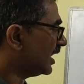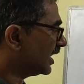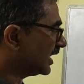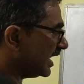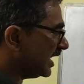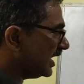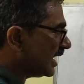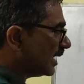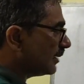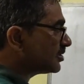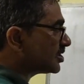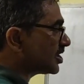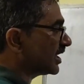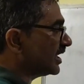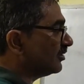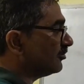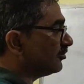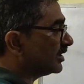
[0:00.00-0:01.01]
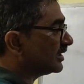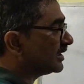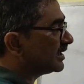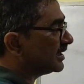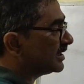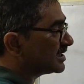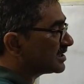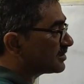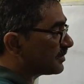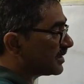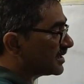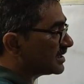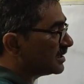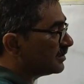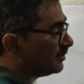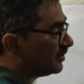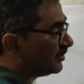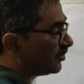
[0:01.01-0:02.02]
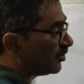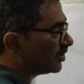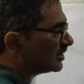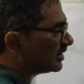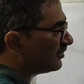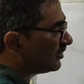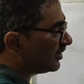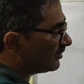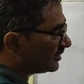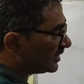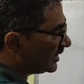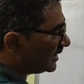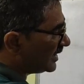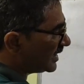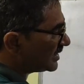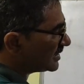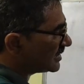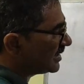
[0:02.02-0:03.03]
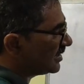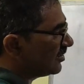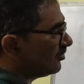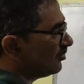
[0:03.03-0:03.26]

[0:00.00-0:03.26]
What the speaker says: Again I am checking whether it is present before the 5th index.